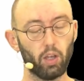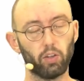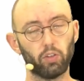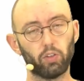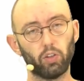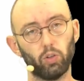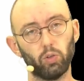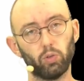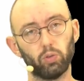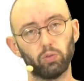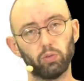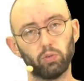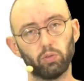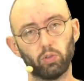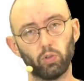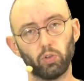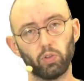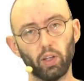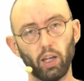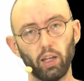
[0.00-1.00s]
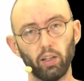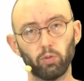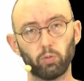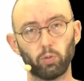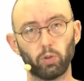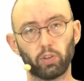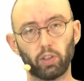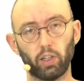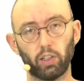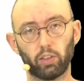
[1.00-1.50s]
So to start
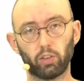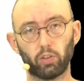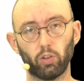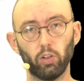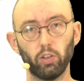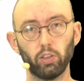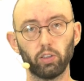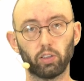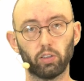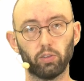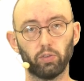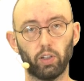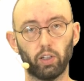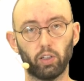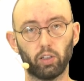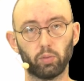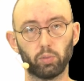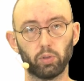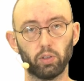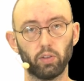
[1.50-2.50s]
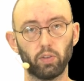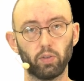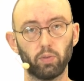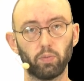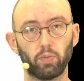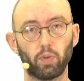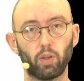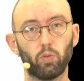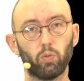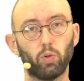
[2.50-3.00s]
with categorical variables,
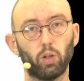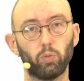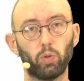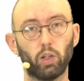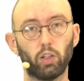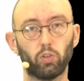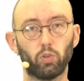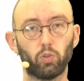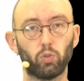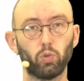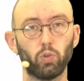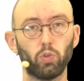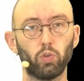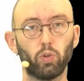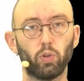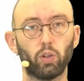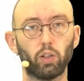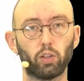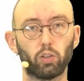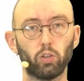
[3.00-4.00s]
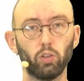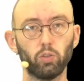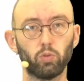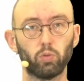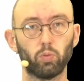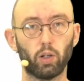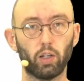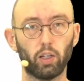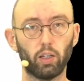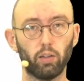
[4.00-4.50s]
one way to do so in a good
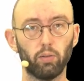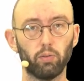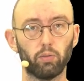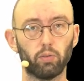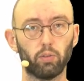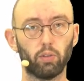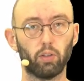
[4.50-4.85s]
way